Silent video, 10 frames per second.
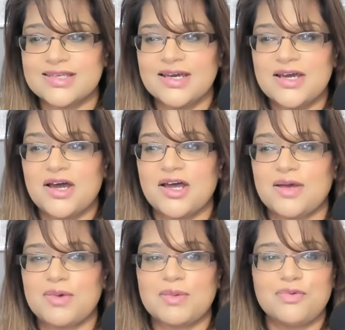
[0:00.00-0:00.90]
I'm
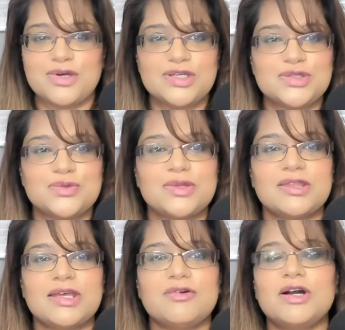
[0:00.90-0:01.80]
pretty sure that there
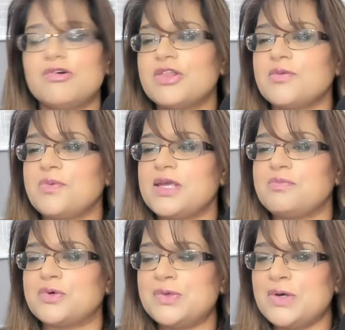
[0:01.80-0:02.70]
are other
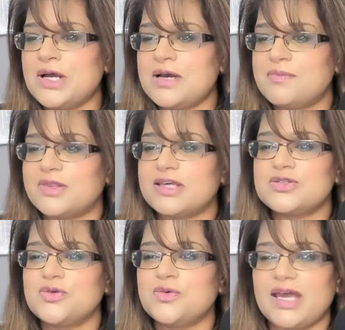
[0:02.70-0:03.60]
people, but that's all we
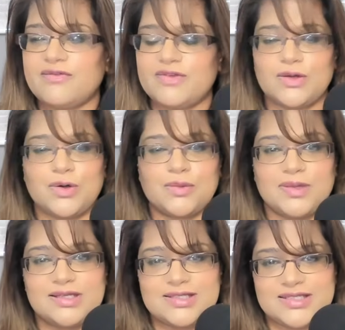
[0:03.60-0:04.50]
have in the comments.